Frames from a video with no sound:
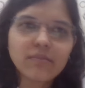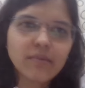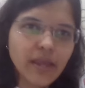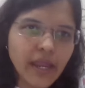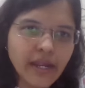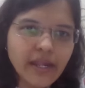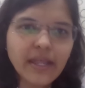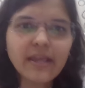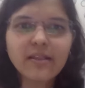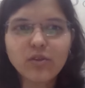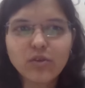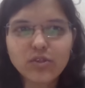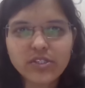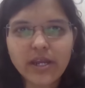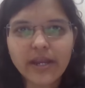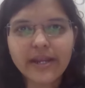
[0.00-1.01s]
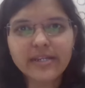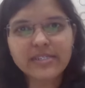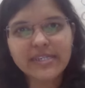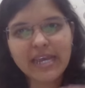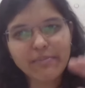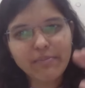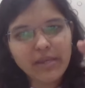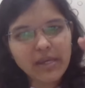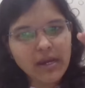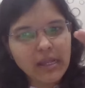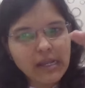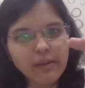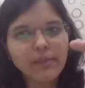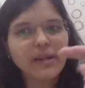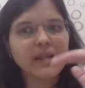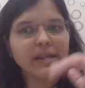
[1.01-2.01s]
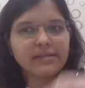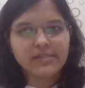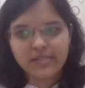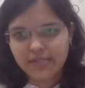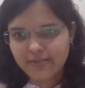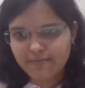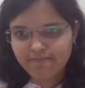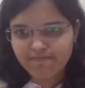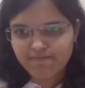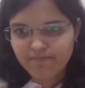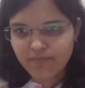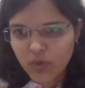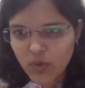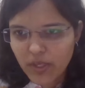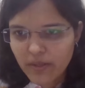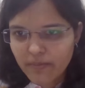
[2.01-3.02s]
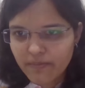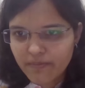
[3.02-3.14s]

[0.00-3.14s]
hitting those targets can be a little bit less. Okay.